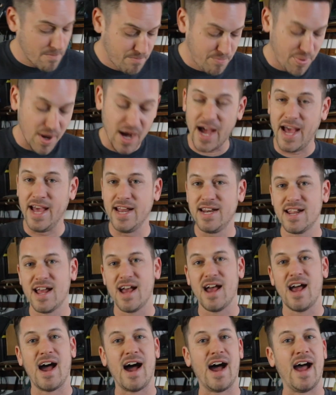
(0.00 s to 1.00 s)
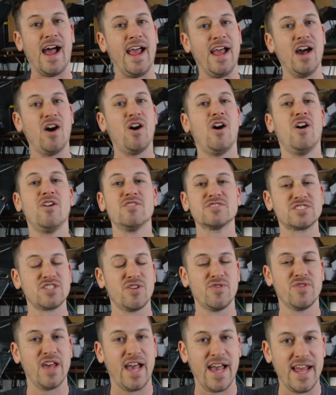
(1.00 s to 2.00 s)
But I
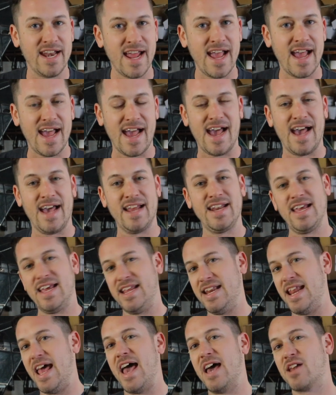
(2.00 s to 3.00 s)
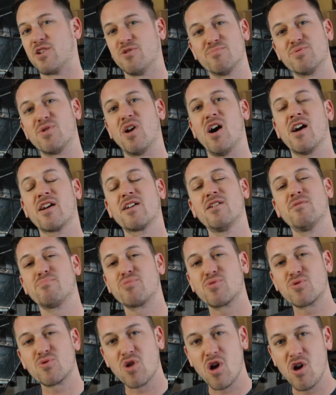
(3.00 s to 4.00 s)
also then had an Edelbrock
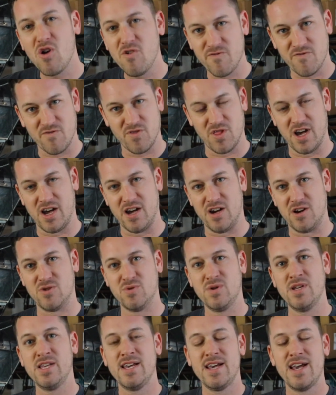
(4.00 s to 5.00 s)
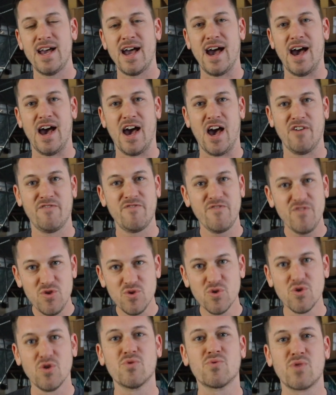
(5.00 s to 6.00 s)
Pro Flo
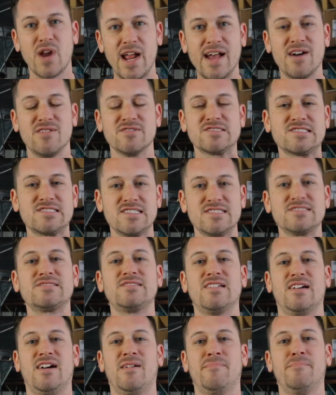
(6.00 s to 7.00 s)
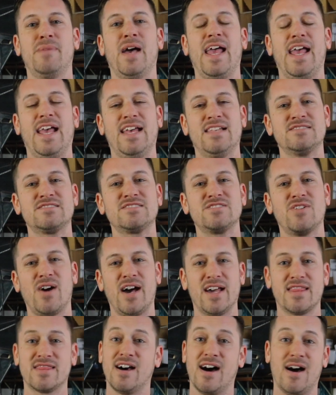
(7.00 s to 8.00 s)
fuel rail system, and so
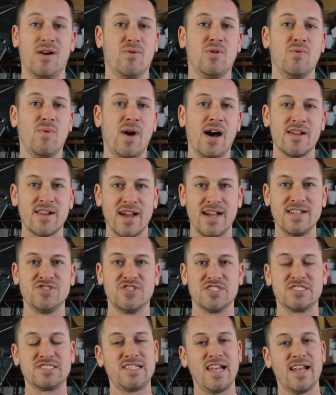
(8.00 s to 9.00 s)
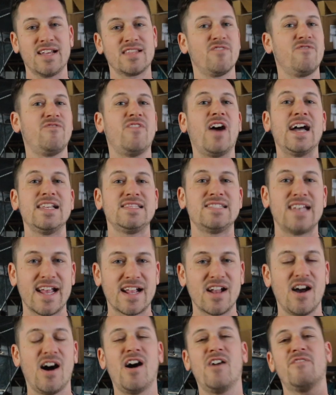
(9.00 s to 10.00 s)
I thought, well, why don't I just take the
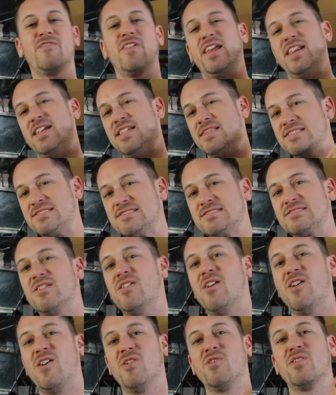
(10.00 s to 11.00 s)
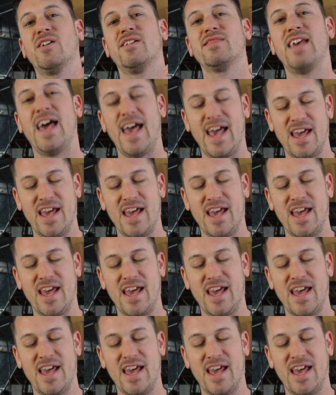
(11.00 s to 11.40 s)
FiTech off and install the